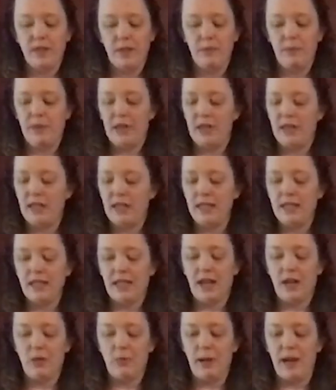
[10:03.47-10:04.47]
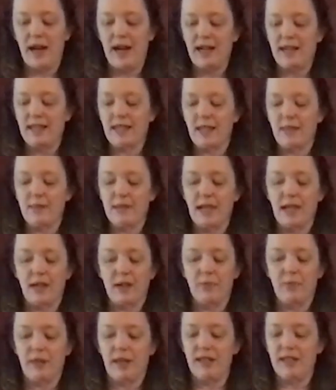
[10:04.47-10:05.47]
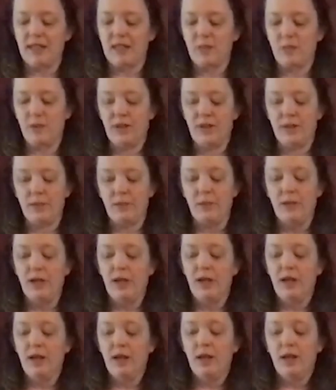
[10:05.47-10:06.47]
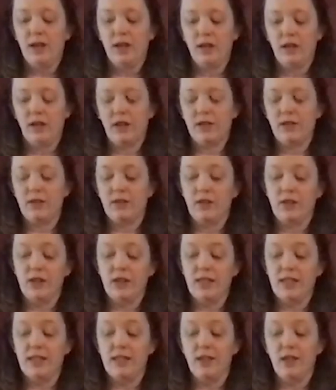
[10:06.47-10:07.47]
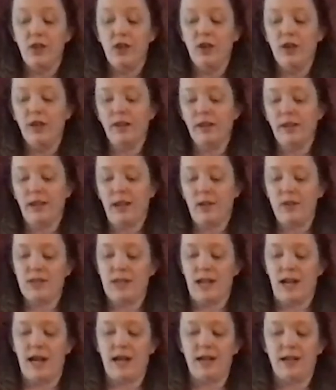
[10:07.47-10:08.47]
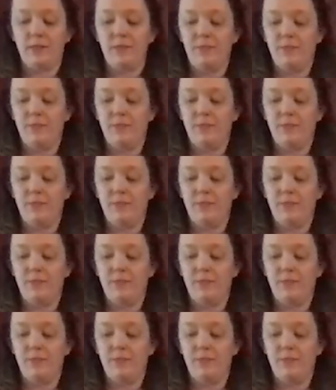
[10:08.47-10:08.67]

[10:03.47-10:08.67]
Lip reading: Put it in to-go bags. Let them take it places with them. Good on the go snack.